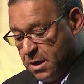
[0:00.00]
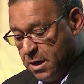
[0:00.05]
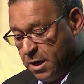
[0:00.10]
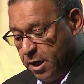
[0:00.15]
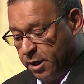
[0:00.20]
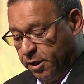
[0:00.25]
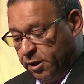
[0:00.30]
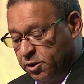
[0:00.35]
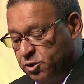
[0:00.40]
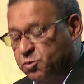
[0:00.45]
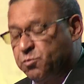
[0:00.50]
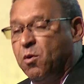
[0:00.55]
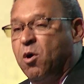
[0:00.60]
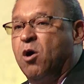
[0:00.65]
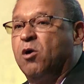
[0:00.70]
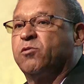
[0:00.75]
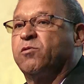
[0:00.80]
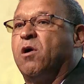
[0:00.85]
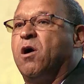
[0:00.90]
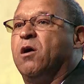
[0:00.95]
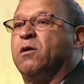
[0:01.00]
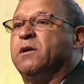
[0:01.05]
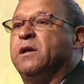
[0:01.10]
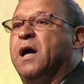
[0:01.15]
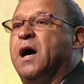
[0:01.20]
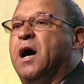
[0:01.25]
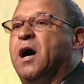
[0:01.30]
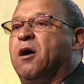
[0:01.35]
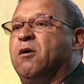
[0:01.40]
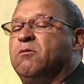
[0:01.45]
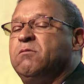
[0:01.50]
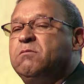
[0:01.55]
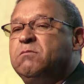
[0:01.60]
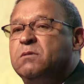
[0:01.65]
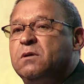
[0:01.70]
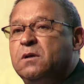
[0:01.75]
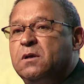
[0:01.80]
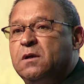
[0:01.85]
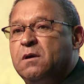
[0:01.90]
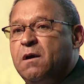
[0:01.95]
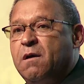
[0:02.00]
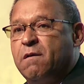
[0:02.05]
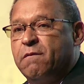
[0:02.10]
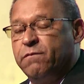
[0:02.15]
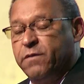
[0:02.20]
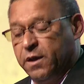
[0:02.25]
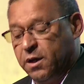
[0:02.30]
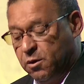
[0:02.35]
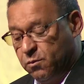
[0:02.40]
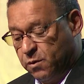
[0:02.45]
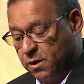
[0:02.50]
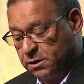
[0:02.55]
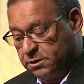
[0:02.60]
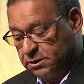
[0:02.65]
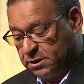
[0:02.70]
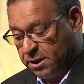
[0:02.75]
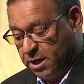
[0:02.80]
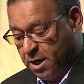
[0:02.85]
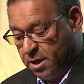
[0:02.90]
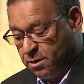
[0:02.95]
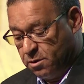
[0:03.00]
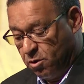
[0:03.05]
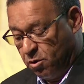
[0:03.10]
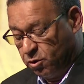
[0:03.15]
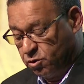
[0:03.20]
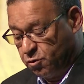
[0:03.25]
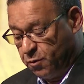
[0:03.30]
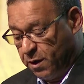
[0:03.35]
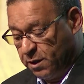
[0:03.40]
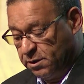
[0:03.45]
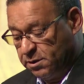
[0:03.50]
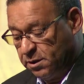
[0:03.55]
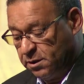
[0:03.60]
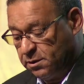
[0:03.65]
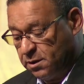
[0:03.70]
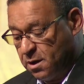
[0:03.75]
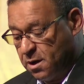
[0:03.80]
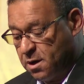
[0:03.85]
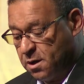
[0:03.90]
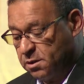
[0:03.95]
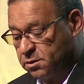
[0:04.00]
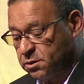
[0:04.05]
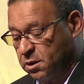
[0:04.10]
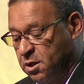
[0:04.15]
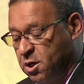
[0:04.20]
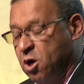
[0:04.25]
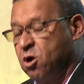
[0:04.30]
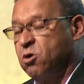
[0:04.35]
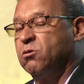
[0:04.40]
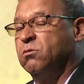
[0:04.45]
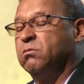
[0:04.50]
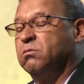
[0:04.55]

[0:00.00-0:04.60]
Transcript: And it is more wrong now than it was 10 or 20 years ago.